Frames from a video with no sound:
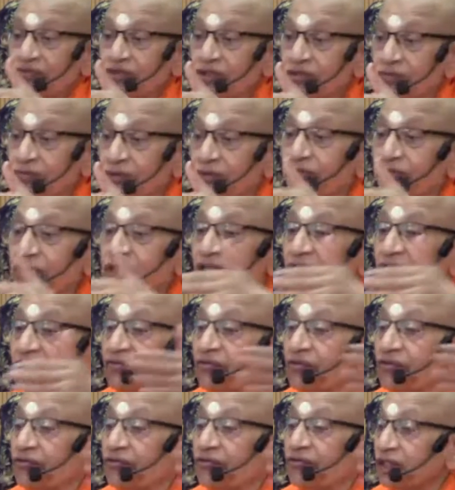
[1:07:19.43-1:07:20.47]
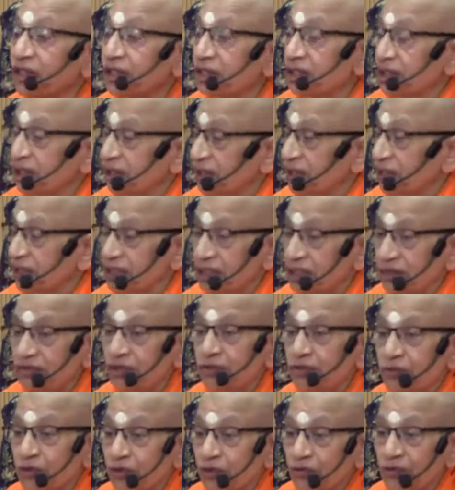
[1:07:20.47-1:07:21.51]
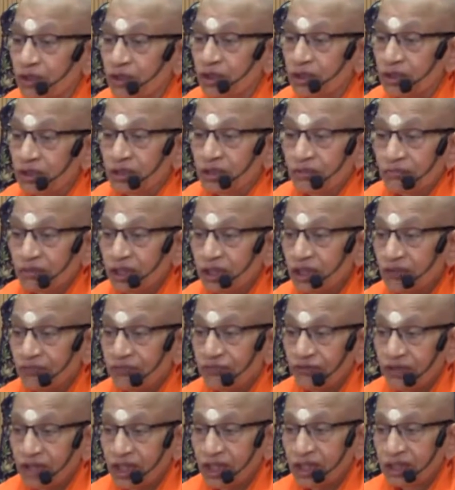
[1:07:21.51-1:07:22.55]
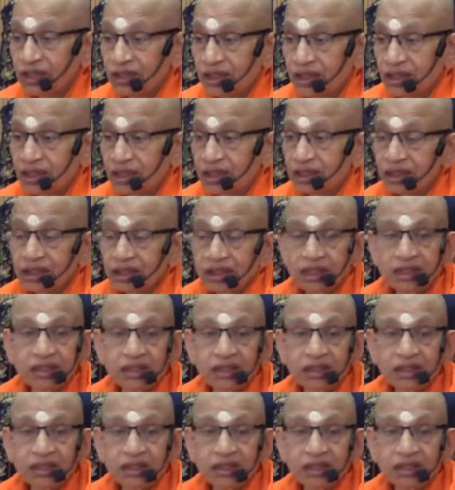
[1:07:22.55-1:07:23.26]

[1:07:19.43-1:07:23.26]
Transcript: which must be self-evident, itself is proven by the fact that